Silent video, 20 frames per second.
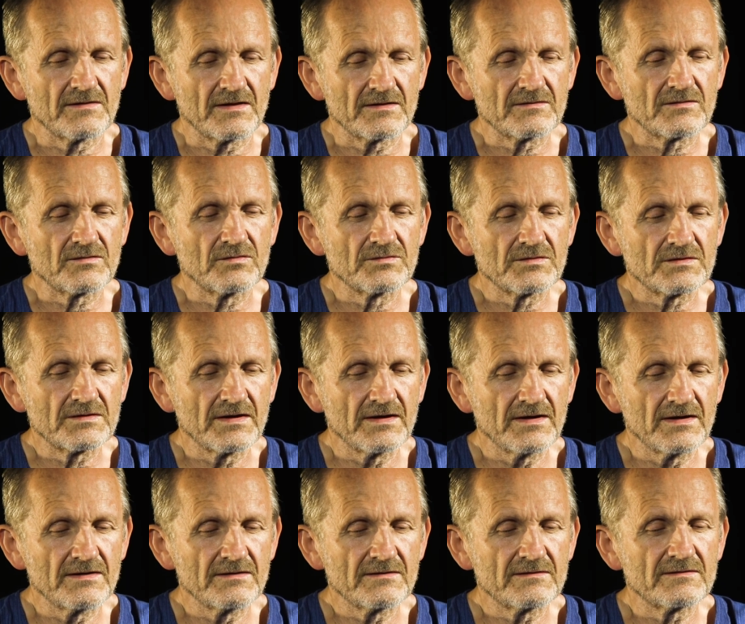that
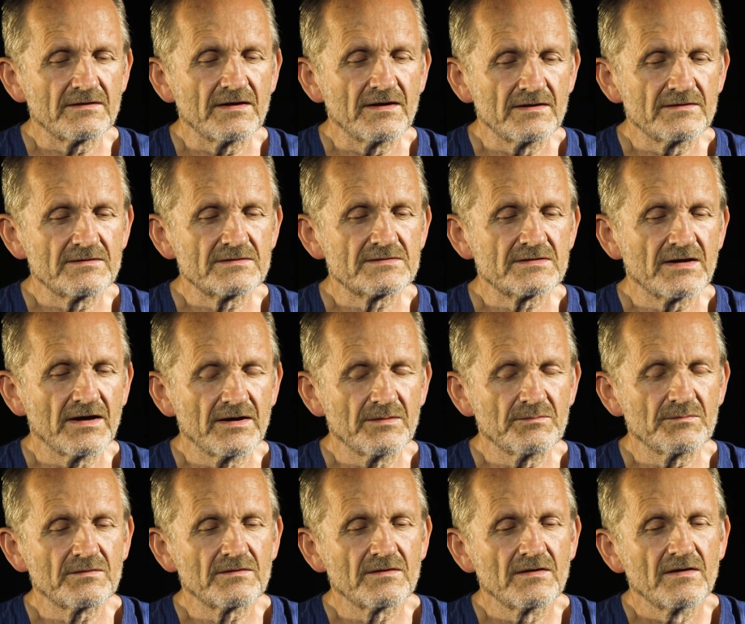contains
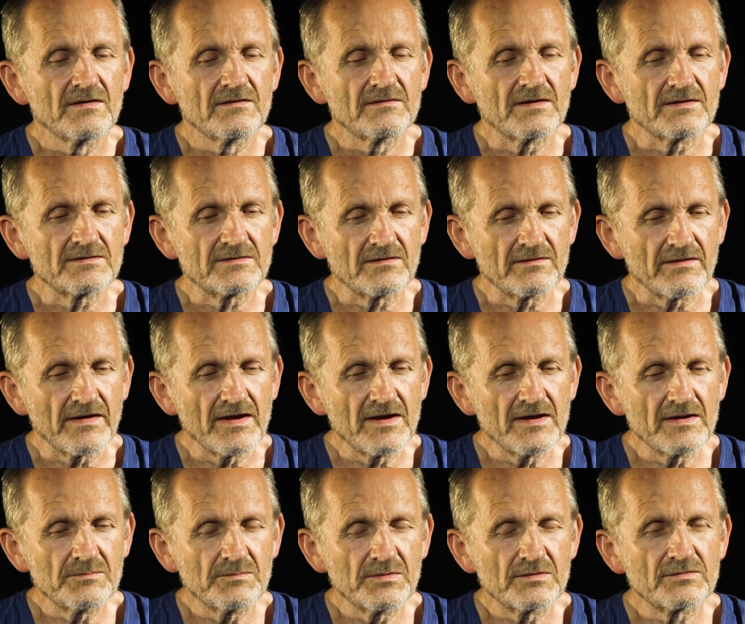enzymes that are
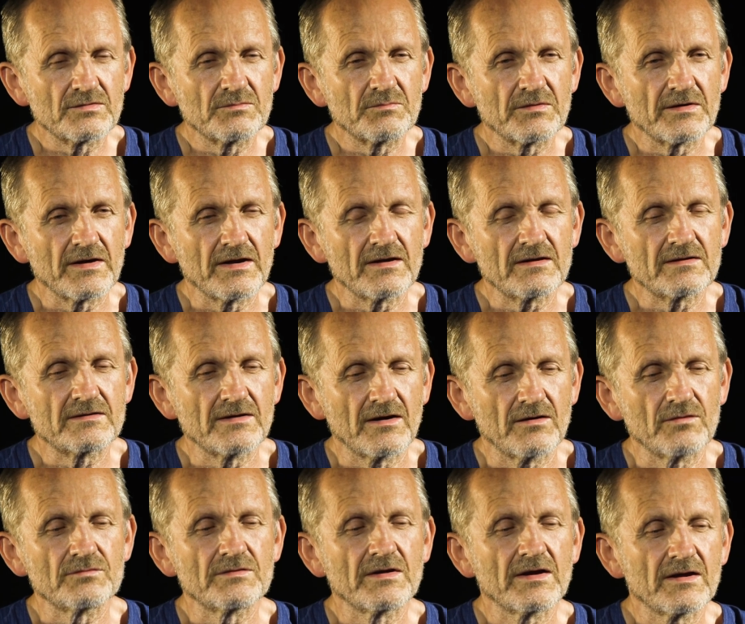able to break
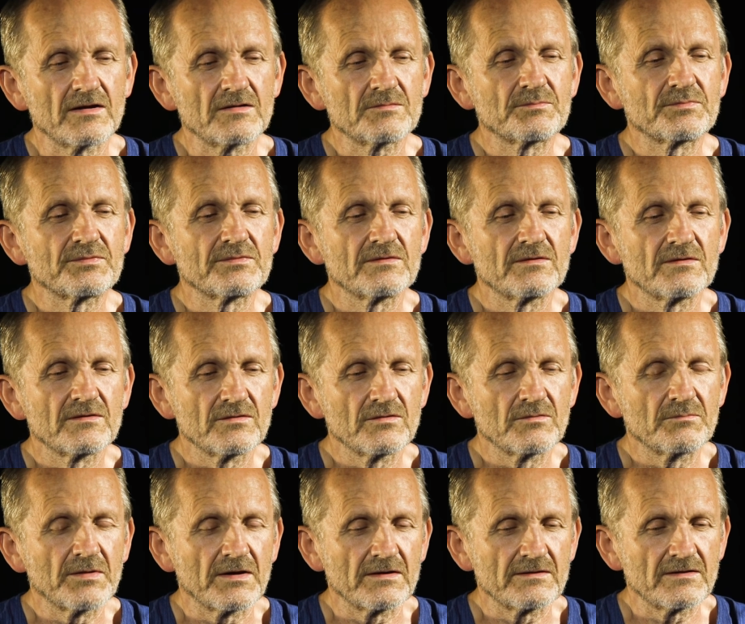down, help
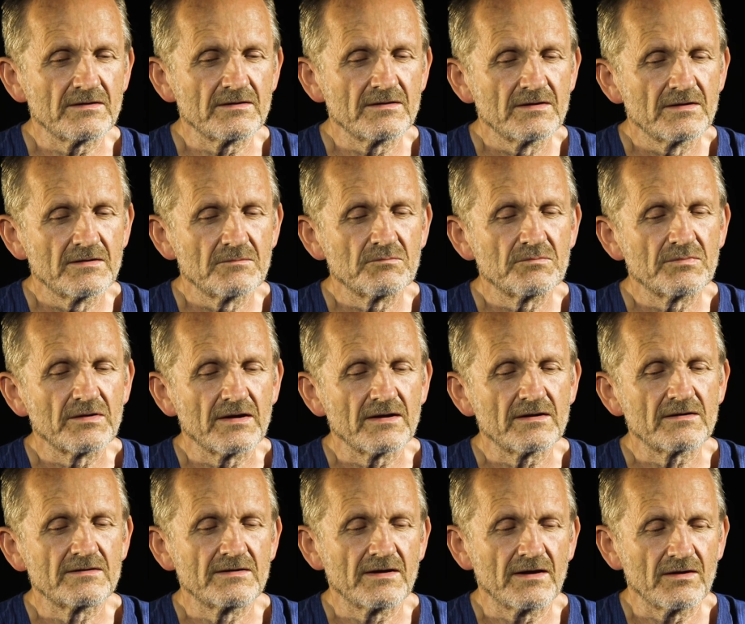your body
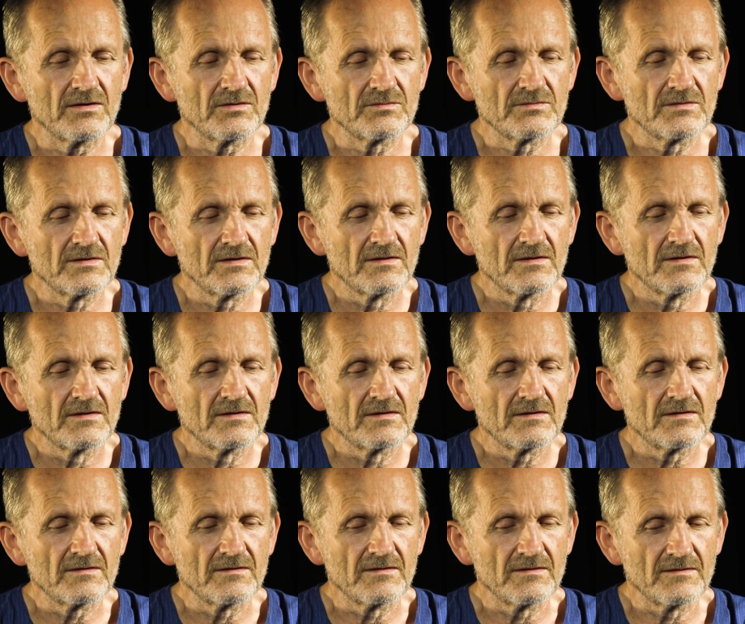break down
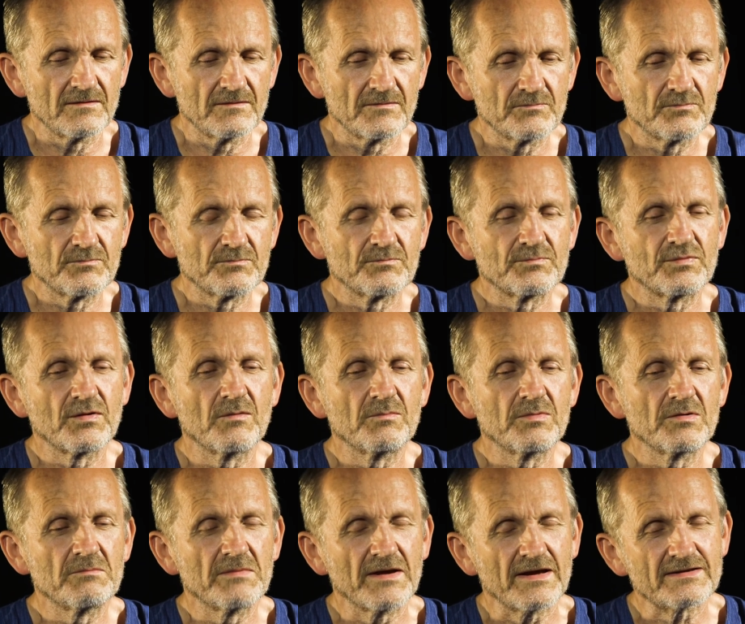
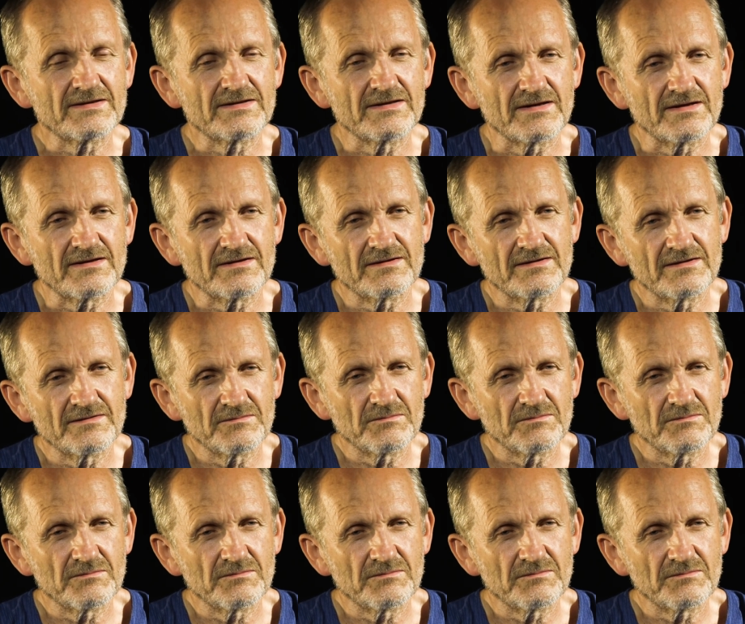problematic